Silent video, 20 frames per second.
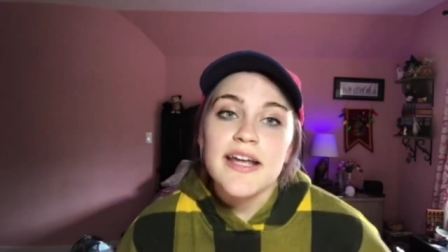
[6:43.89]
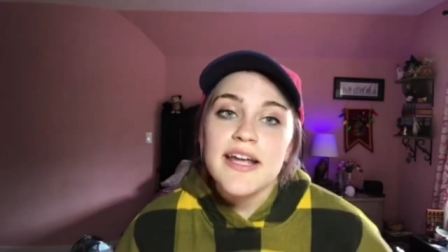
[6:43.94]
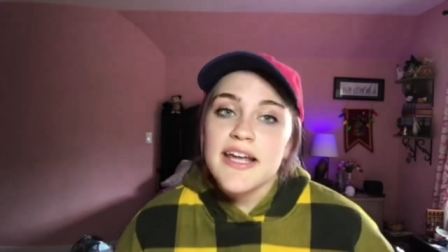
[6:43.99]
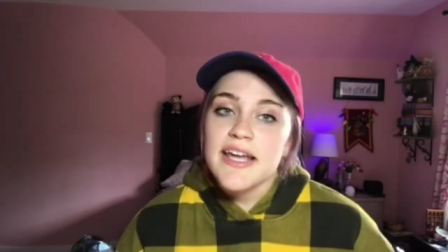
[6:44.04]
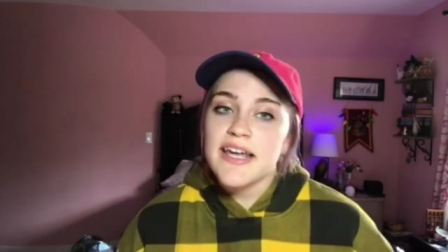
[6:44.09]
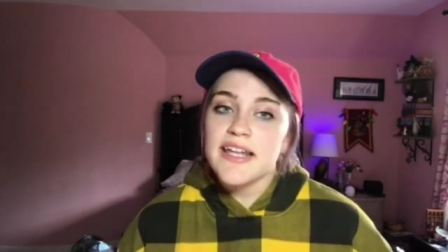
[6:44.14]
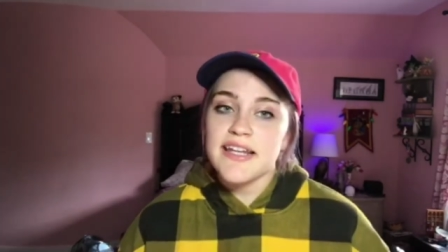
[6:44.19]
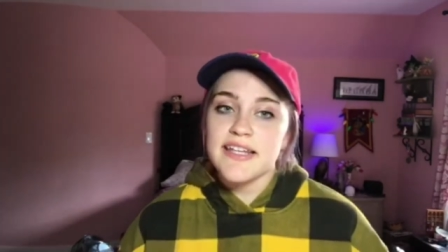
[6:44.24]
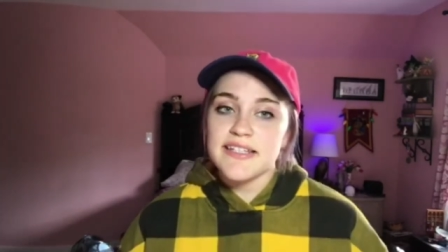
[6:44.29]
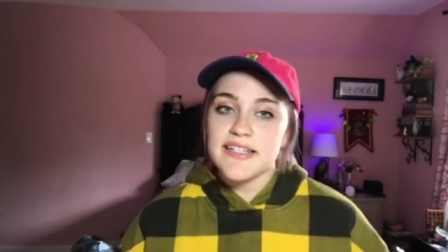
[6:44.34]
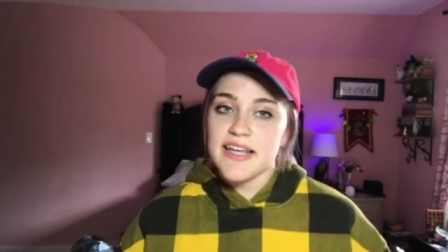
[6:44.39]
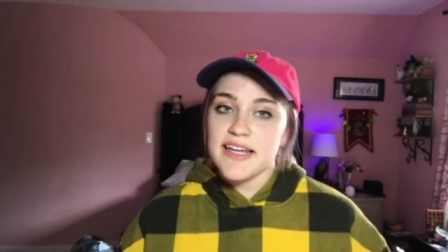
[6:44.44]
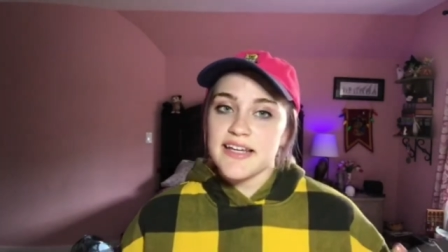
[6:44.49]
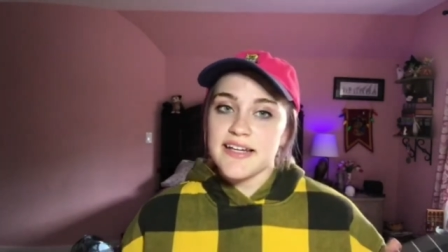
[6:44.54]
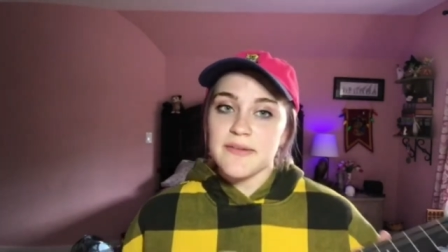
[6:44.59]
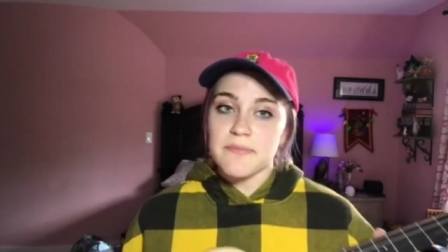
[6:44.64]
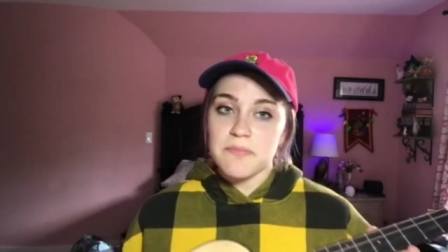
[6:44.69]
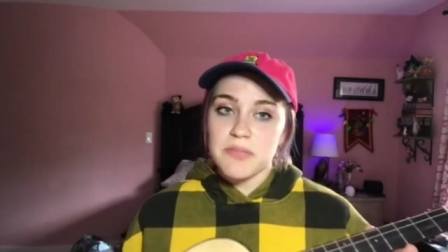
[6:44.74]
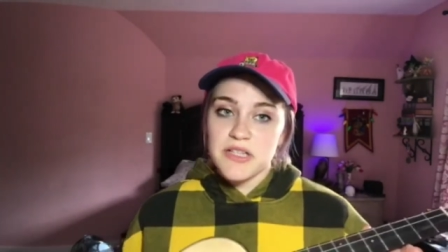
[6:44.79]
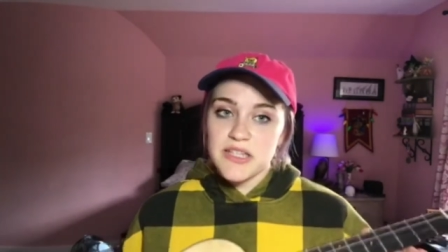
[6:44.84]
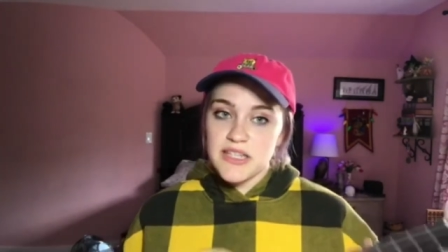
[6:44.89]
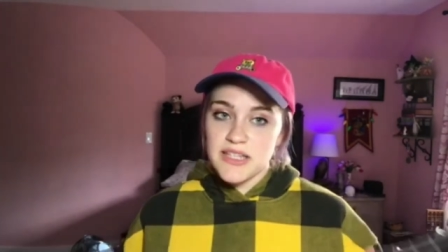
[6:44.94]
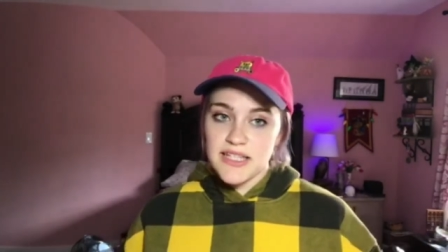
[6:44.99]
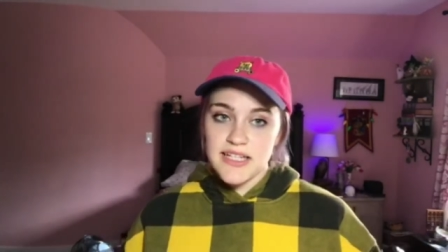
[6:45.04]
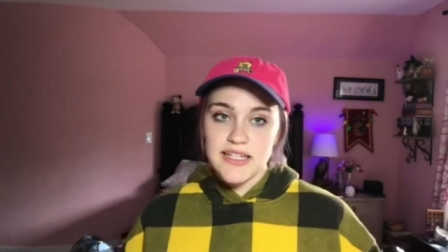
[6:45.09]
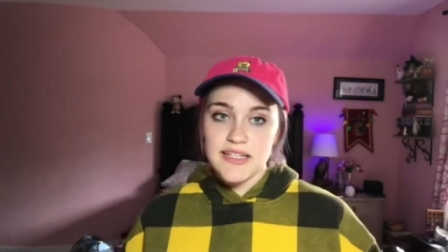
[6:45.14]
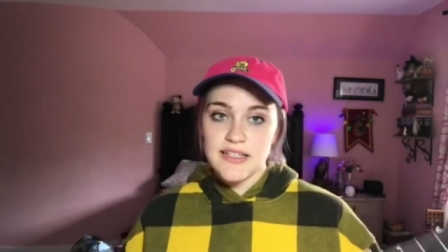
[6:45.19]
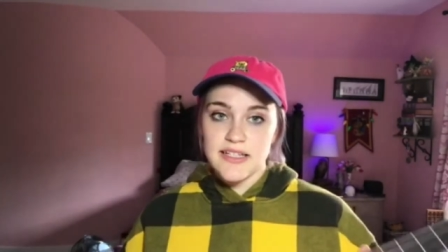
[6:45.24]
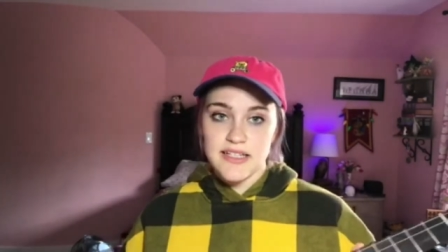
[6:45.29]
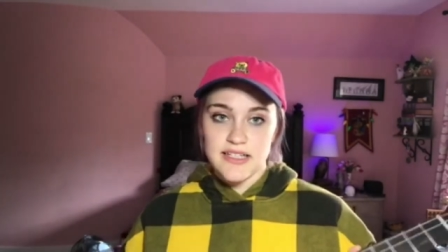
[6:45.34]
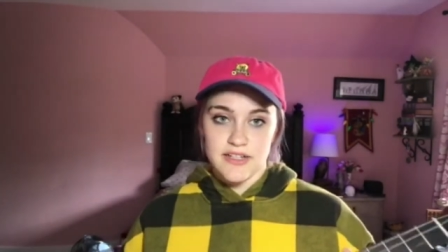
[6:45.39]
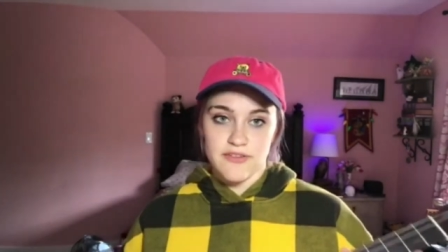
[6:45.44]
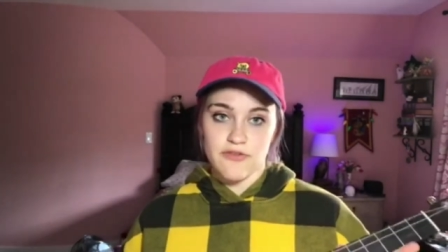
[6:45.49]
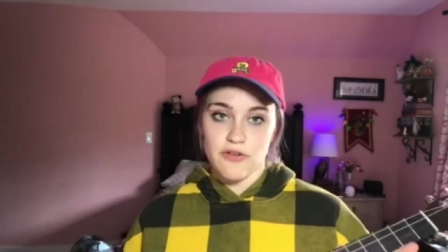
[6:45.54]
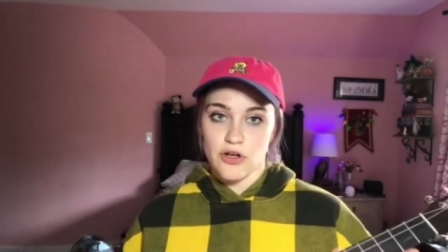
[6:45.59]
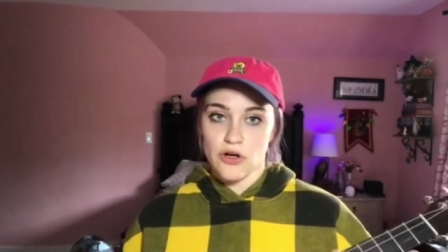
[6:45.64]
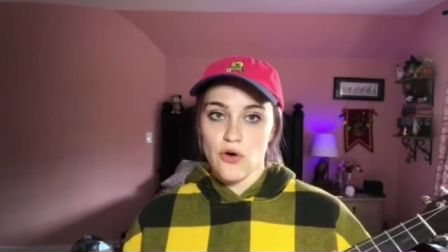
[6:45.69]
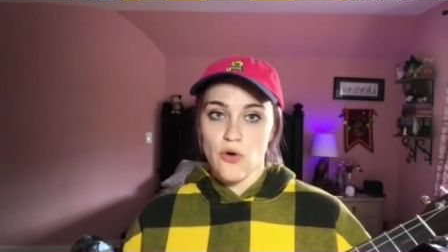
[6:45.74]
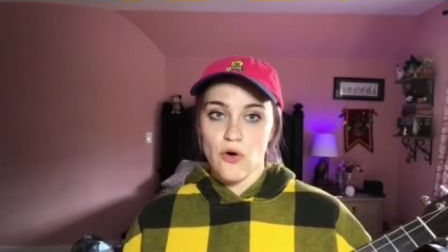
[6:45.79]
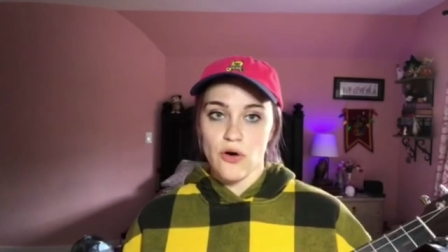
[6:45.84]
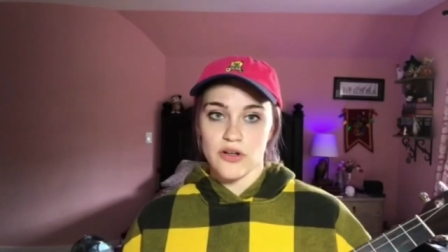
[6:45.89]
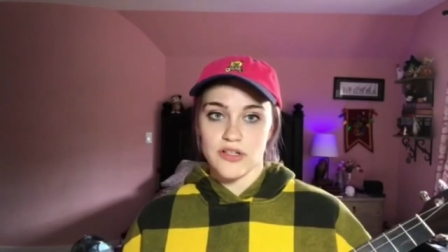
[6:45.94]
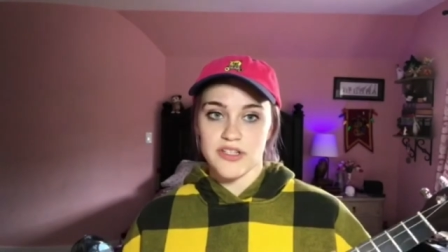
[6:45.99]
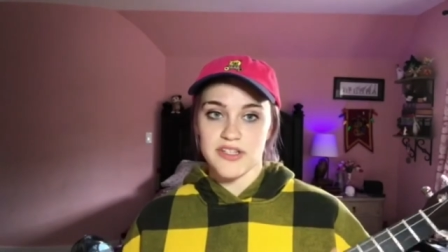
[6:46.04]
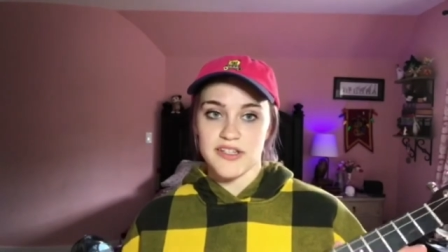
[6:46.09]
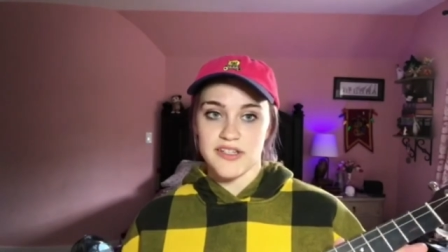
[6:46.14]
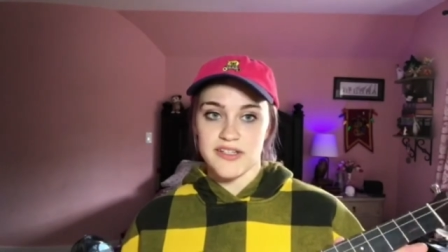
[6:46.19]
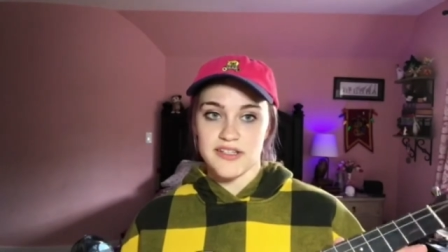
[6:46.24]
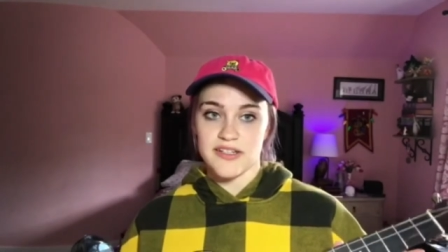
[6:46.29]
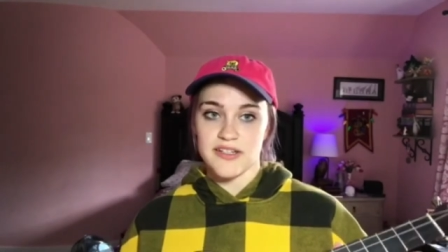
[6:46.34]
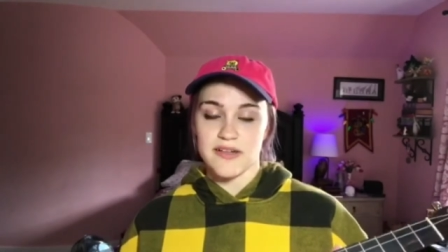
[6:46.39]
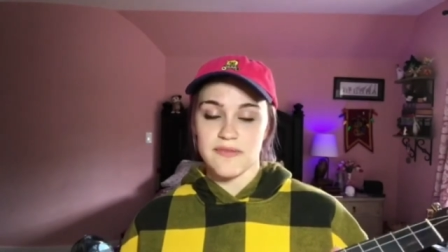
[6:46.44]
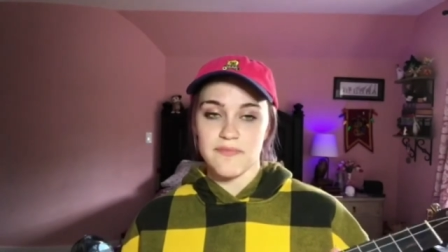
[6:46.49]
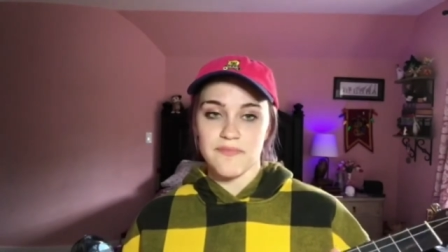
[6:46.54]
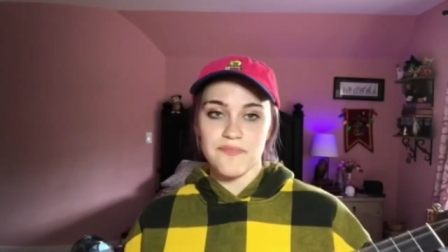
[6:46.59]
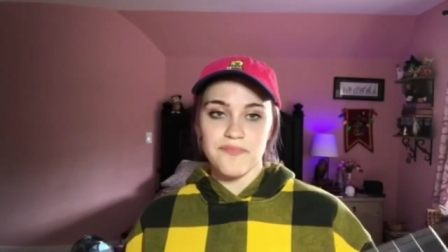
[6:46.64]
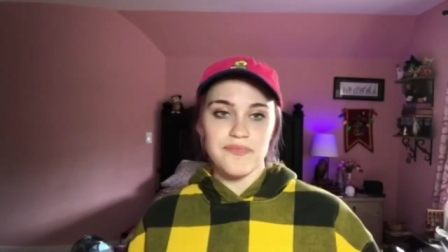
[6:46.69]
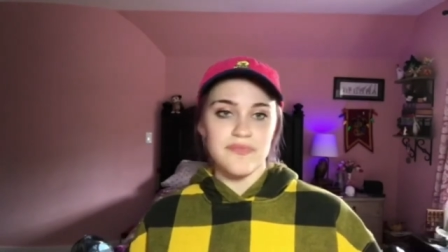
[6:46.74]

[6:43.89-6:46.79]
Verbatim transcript: it is a completely different chord system.